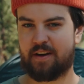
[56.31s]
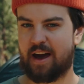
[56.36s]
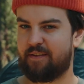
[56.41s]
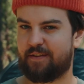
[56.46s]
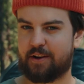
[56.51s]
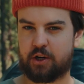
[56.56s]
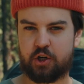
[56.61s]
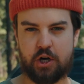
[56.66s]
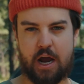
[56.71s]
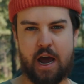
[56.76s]
kind of
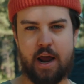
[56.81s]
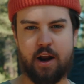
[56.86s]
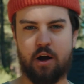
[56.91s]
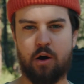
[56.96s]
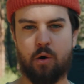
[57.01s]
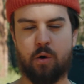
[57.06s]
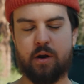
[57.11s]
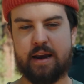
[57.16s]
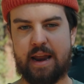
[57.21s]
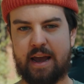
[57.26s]
a
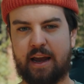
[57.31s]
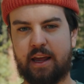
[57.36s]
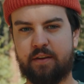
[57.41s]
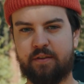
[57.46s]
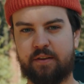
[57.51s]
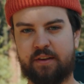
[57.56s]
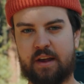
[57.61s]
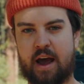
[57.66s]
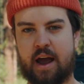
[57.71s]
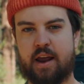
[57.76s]
shadow
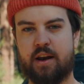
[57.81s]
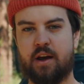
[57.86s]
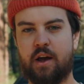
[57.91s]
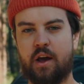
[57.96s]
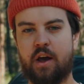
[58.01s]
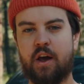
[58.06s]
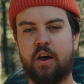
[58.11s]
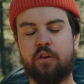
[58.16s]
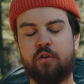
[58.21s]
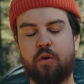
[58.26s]
negative side.
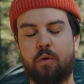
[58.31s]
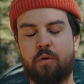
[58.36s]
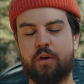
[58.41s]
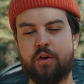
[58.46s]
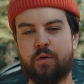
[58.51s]
So what we're